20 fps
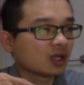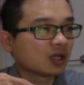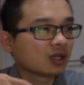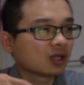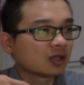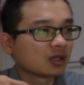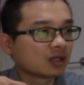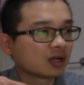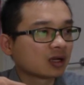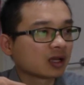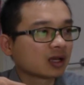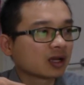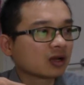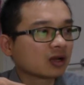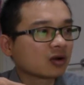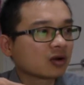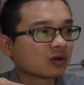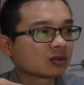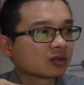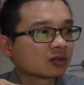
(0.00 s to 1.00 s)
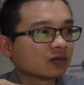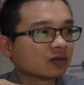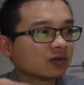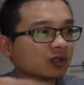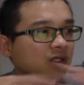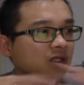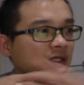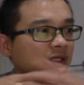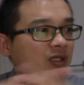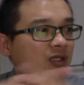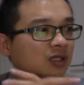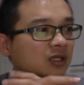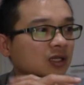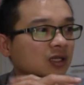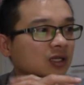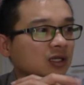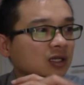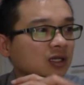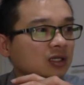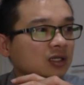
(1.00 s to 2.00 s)
Now the other cause of it
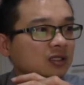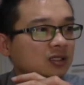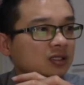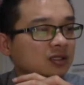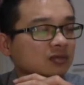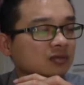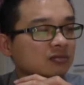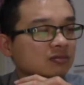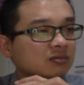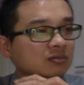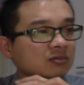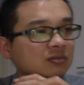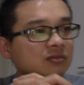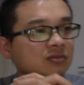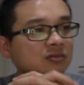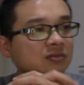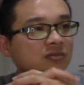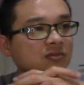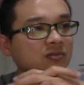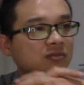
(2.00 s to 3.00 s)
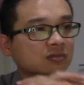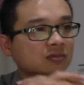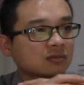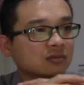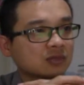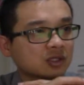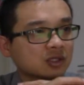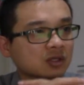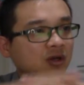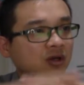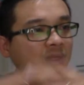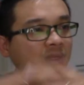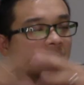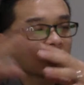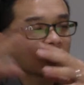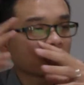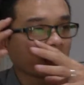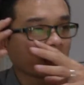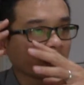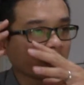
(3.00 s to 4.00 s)
is it's not
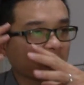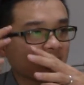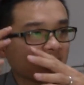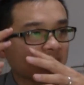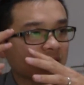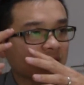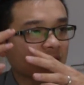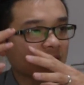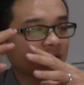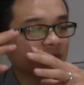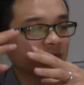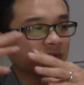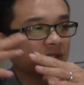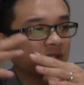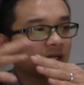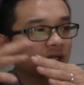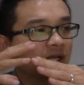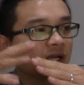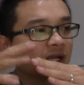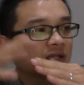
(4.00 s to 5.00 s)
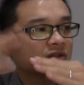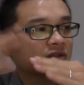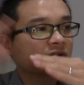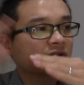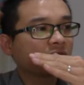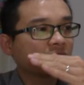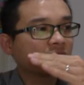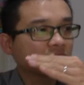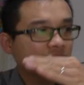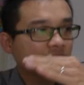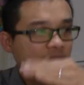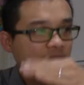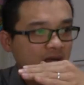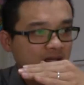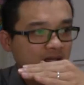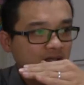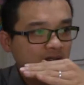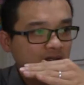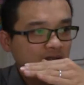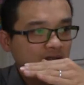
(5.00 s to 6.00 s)
a neck pain itself. It actually comes from
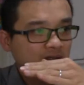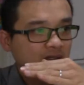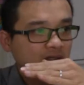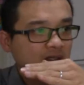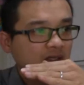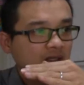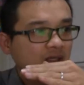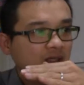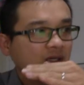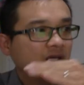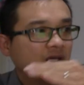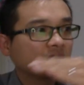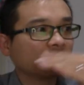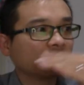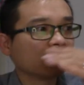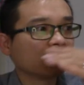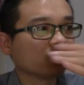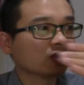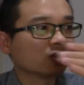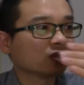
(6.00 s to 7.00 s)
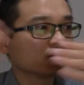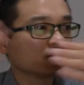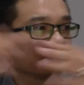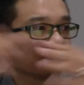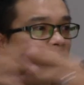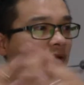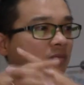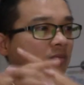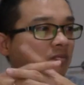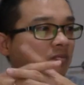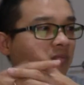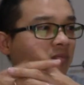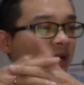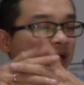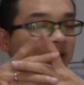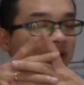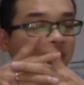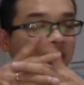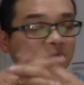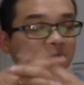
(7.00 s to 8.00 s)
other, which is
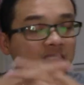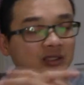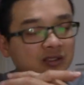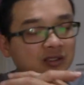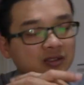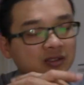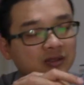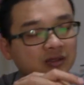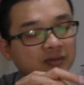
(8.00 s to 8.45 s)
meningitis.